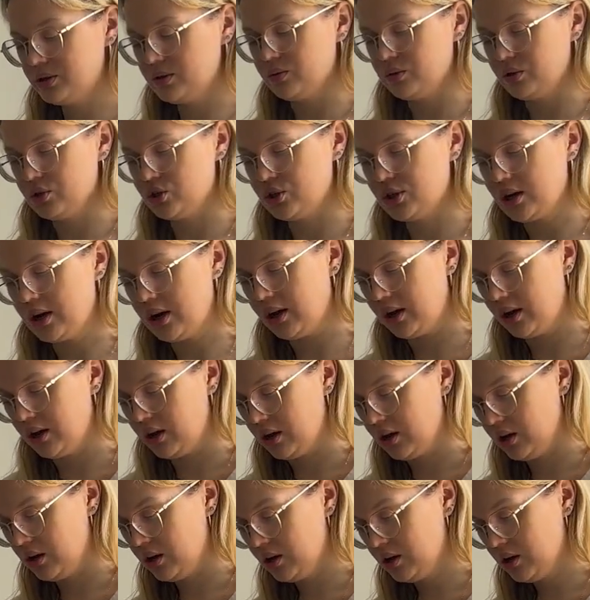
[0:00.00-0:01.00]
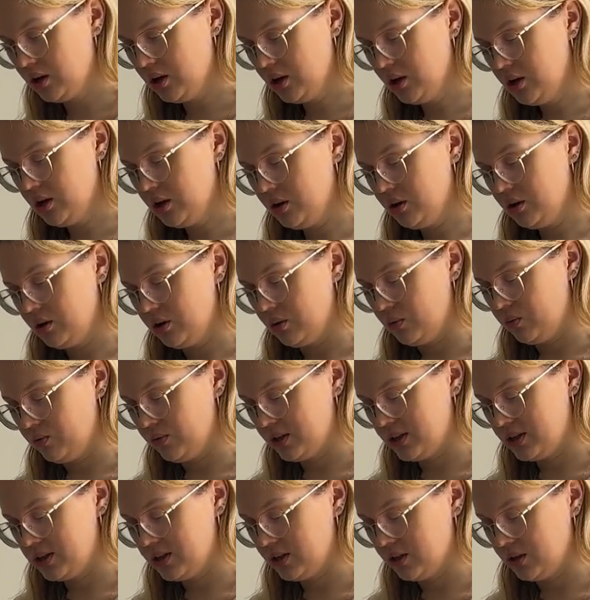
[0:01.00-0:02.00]
which I
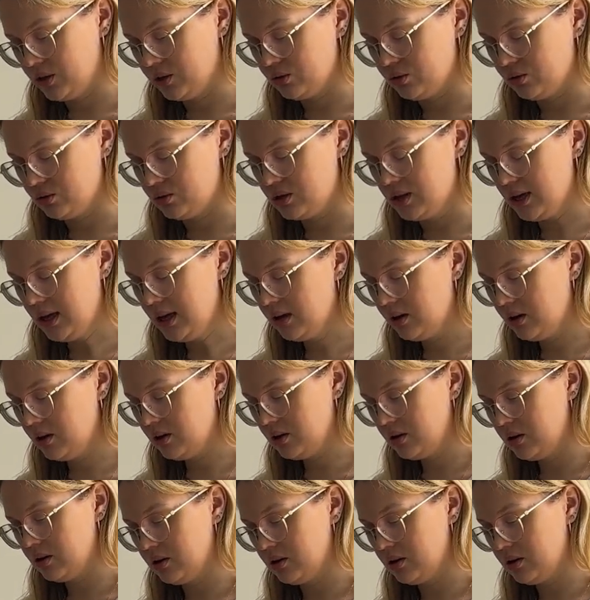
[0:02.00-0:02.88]
obviously need to take,